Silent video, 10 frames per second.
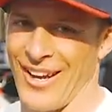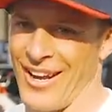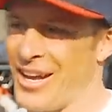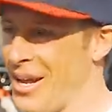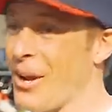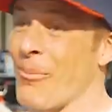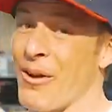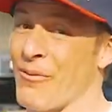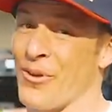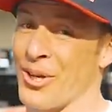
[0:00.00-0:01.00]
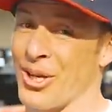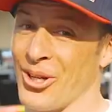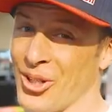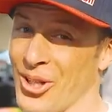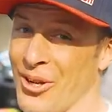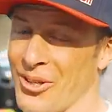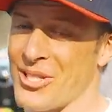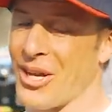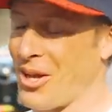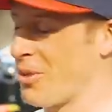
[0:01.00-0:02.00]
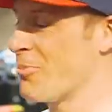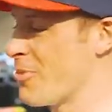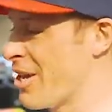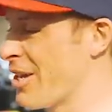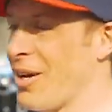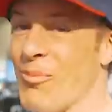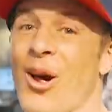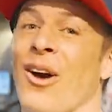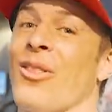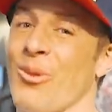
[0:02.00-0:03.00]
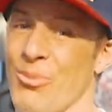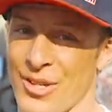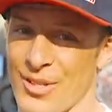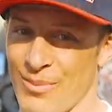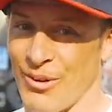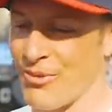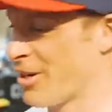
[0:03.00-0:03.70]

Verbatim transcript: And, and I'm not very good, I'll, I'll admit, I'm not the best mountain